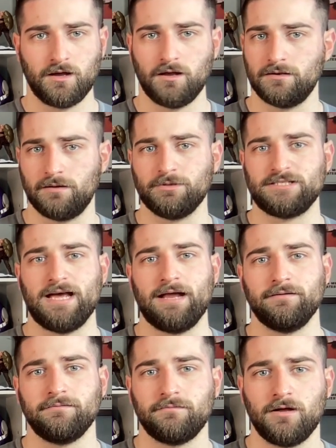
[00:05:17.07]
Number
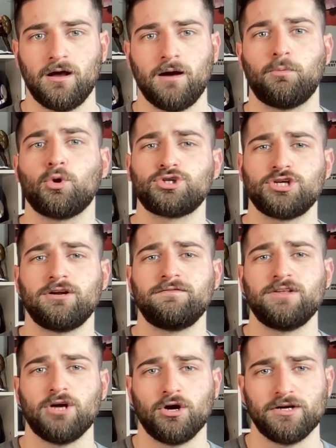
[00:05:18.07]
10, A Portrait of
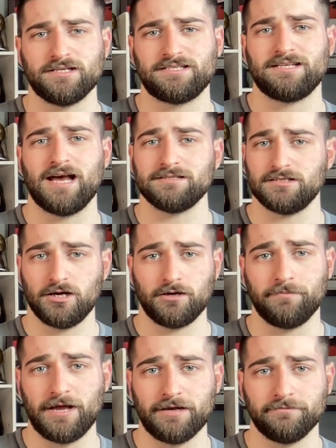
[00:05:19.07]
the Artist as a Young
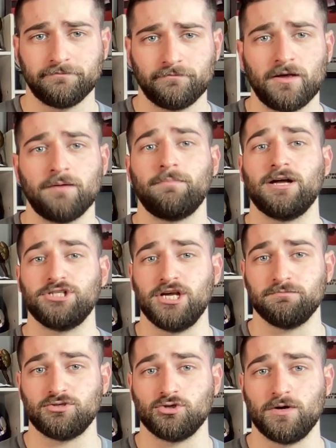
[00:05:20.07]
Man by
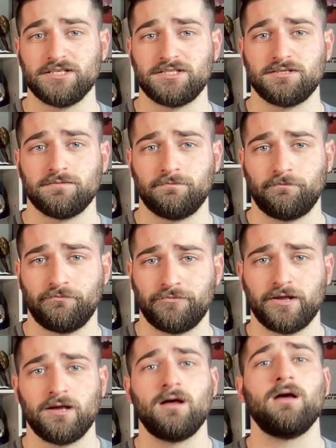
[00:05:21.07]
James Joyce.
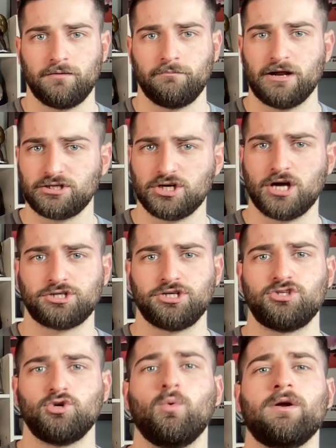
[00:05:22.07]
My introduction
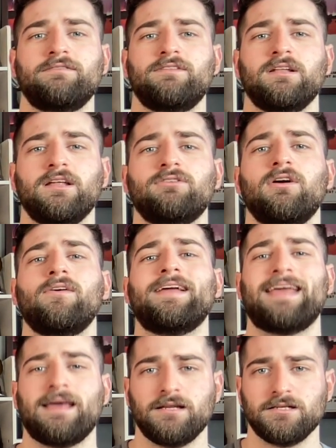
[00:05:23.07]
to one of the literary
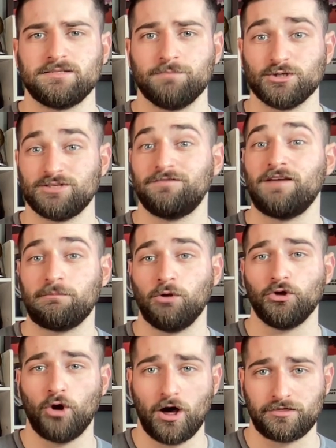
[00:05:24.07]
canon's most
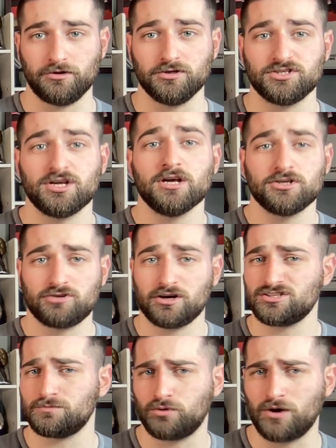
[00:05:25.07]
fabled authors struck
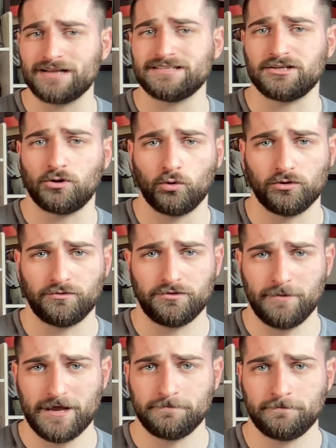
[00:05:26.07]
a surprising chord with
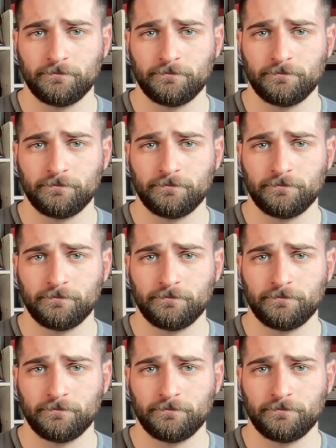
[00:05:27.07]
me.